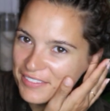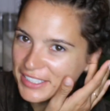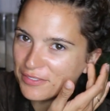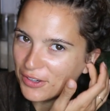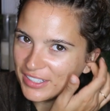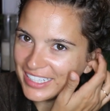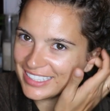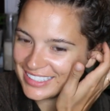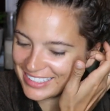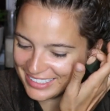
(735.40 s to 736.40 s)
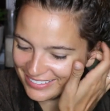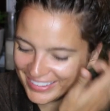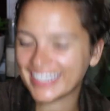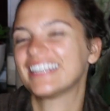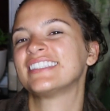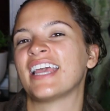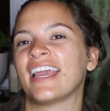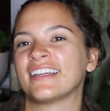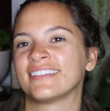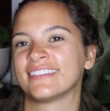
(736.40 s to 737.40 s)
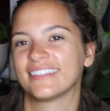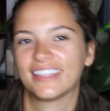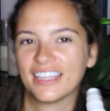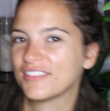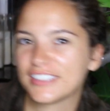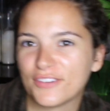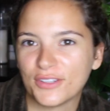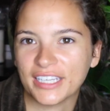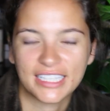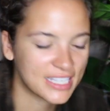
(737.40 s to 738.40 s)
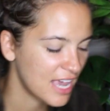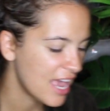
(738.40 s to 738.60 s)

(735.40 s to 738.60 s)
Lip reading: exfoliants. What can I say? I love exfoliants.